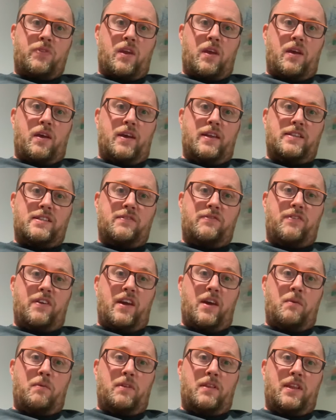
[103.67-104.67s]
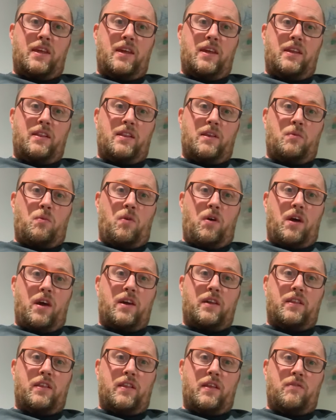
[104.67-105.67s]
you know, interfere with the
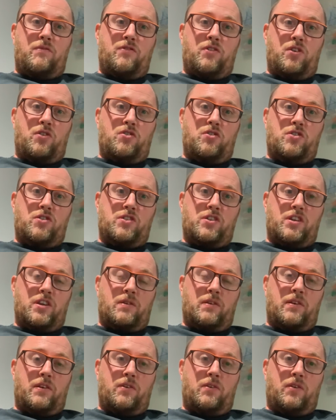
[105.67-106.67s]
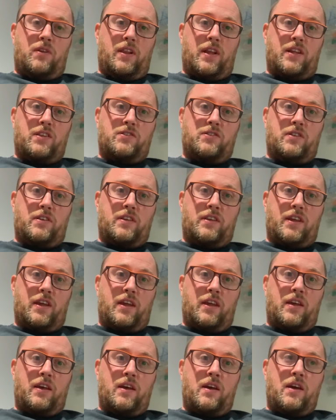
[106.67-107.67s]
work that the infusions are doing and all that sort of
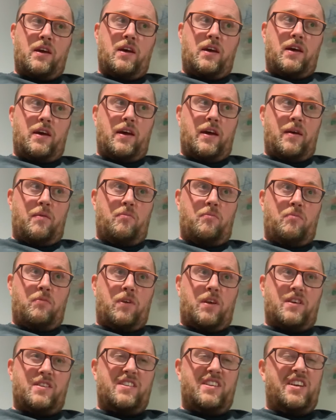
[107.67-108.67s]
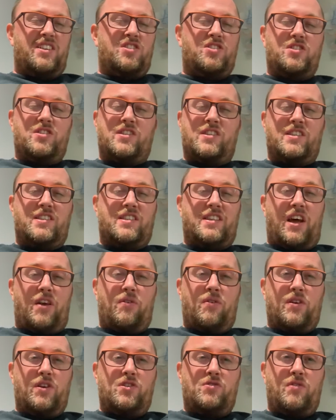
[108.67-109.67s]
thing. Because it's just the
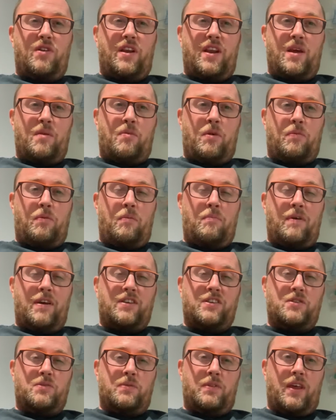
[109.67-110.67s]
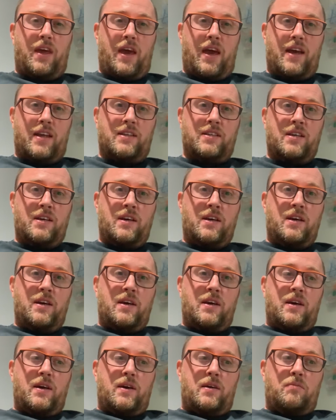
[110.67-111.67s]
steroids really, it proper messes with your head.
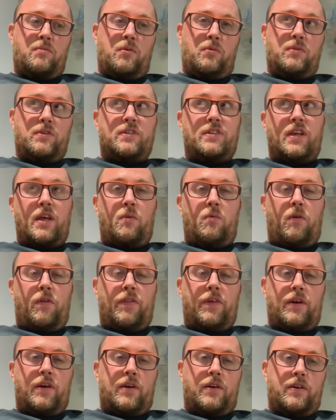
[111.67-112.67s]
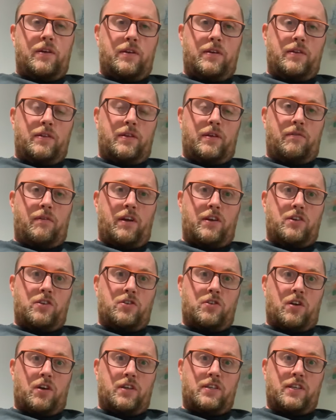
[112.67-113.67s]
But we'll see what the
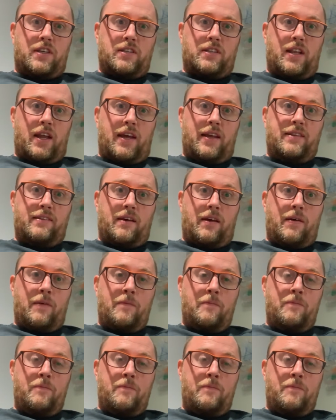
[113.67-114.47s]
registrar says later